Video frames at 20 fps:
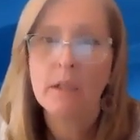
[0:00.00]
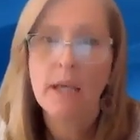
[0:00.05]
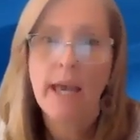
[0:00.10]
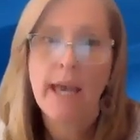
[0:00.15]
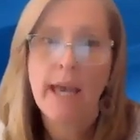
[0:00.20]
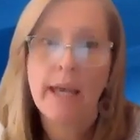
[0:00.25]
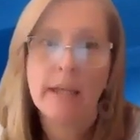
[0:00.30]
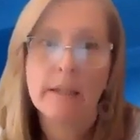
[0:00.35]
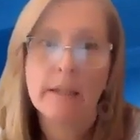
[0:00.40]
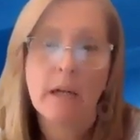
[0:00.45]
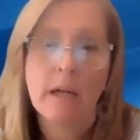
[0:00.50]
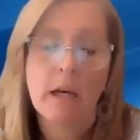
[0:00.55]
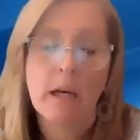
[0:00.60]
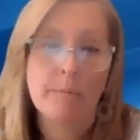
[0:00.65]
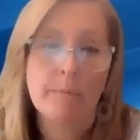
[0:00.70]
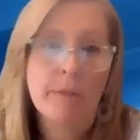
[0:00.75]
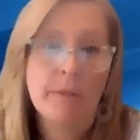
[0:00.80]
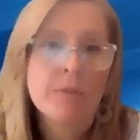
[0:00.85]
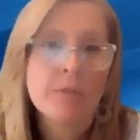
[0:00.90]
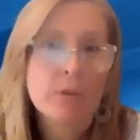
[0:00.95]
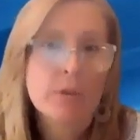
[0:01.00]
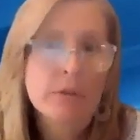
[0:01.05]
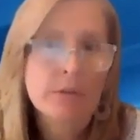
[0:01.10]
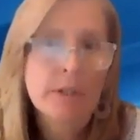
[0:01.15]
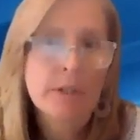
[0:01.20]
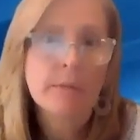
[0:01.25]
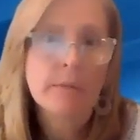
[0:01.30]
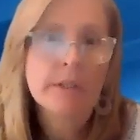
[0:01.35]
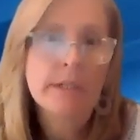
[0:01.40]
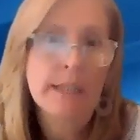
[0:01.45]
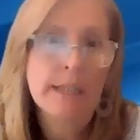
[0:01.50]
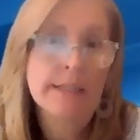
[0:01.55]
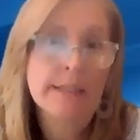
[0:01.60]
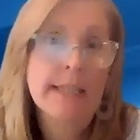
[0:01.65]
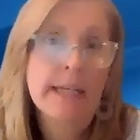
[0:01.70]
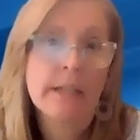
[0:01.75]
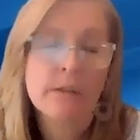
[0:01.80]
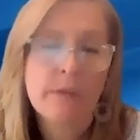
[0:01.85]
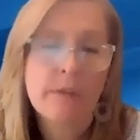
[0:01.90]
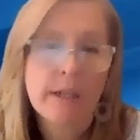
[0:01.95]
If you're someone that's
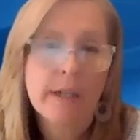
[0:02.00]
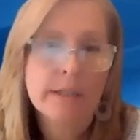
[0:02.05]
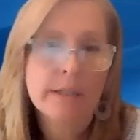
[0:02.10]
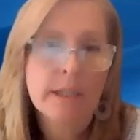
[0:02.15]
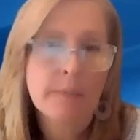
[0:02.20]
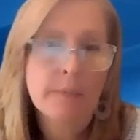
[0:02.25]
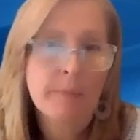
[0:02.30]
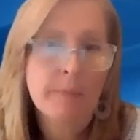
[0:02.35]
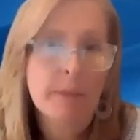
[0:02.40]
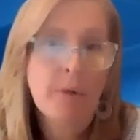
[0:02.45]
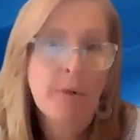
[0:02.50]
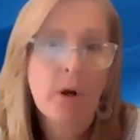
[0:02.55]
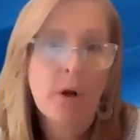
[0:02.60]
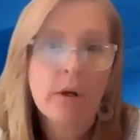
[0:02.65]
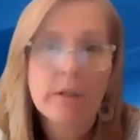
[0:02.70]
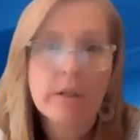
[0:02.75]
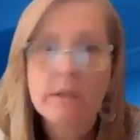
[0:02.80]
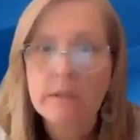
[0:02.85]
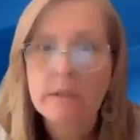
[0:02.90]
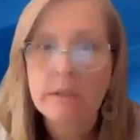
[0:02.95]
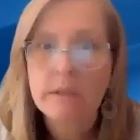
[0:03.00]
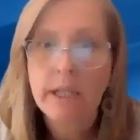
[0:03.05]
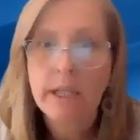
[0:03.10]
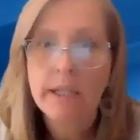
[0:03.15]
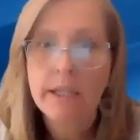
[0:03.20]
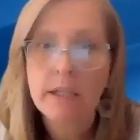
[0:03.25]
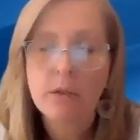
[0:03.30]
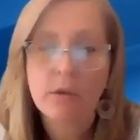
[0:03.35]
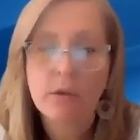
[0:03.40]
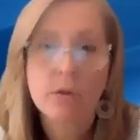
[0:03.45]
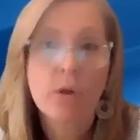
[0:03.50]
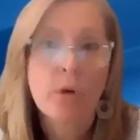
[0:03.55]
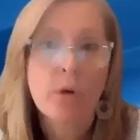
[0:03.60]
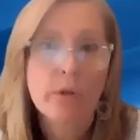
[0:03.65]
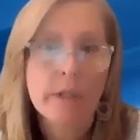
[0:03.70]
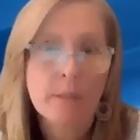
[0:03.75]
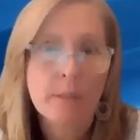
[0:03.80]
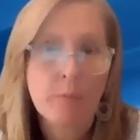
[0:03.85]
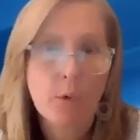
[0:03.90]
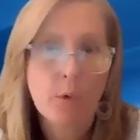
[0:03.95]
interested in being part of the study or
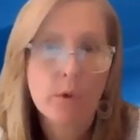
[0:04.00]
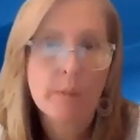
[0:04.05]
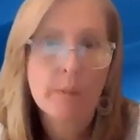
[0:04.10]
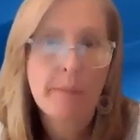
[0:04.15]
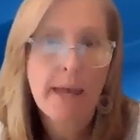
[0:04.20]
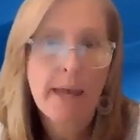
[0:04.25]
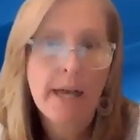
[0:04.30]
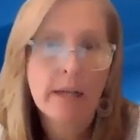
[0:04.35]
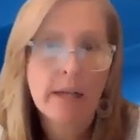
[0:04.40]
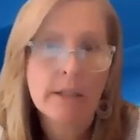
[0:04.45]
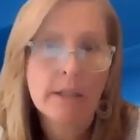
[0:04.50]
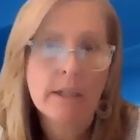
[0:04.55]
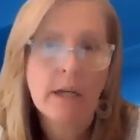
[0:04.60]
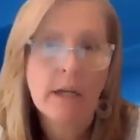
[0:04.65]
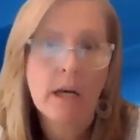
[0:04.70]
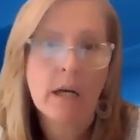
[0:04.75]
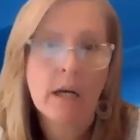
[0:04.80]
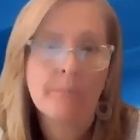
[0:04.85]
learning more about it,